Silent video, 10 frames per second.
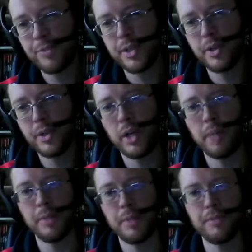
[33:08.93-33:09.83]

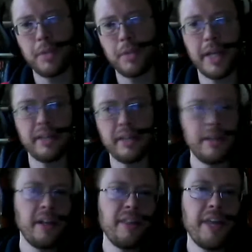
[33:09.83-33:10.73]
So if you like
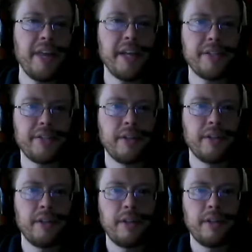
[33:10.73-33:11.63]
that
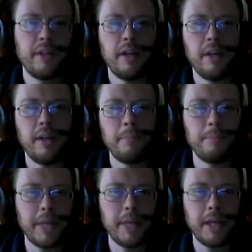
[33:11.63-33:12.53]

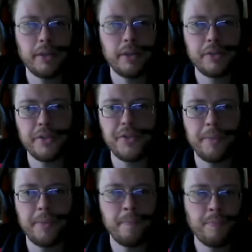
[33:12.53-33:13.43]
mechanical
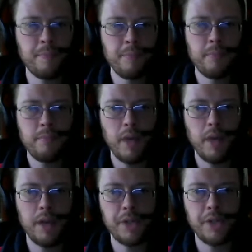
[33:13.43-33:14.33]
system,
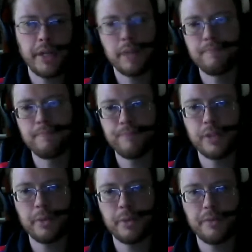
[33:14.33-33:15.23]
check it out.
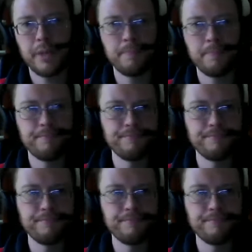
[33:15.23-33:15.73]
It's really fun.